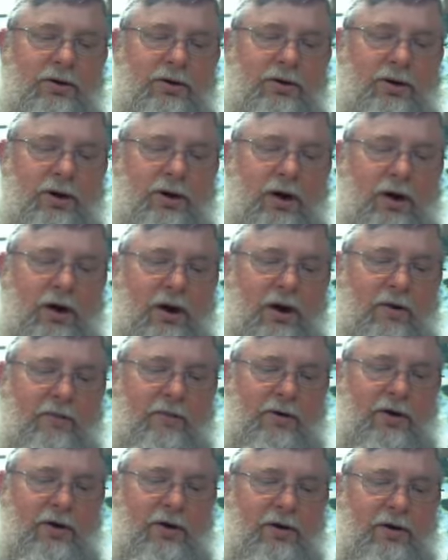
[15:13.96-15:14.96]
They're
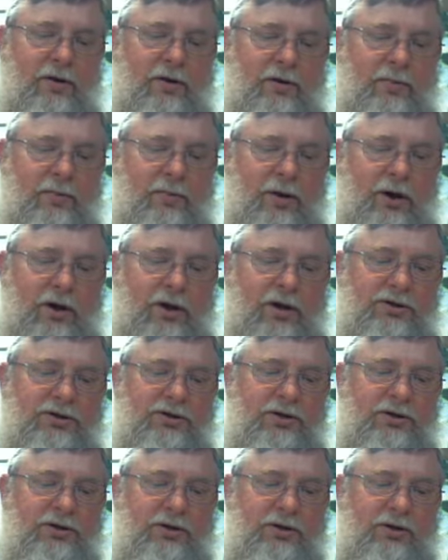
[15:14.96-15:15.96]
offering burnt
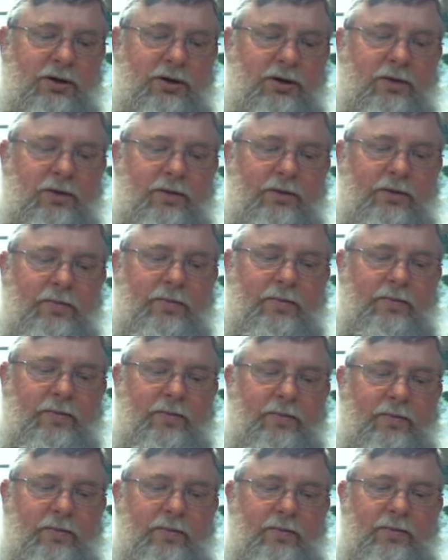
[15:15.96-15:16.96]
incense unto
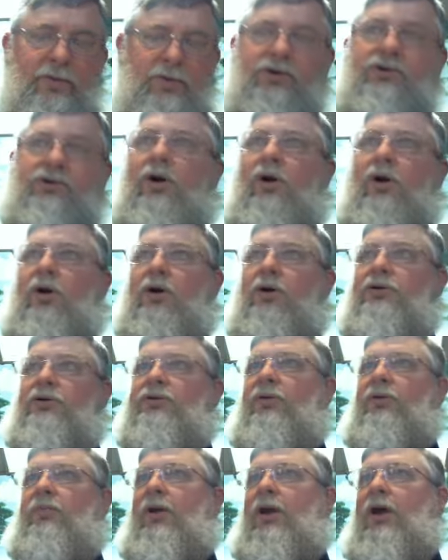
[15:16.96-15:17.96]
the
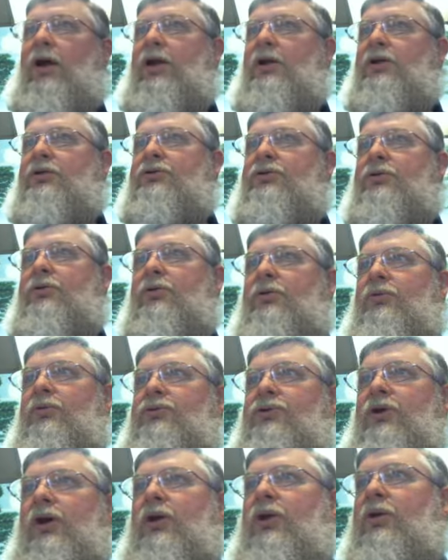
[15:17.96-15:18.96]
stars and the planets and the
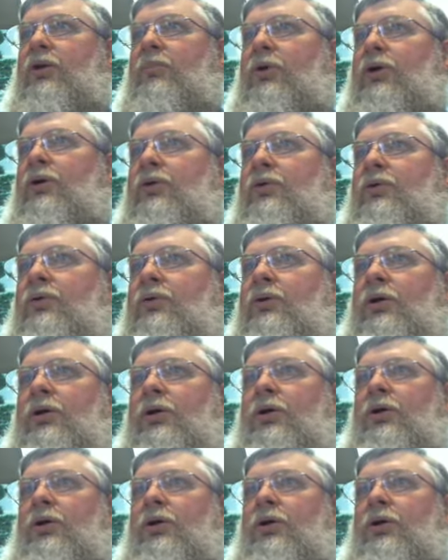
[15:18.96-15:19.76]
sun and the moon.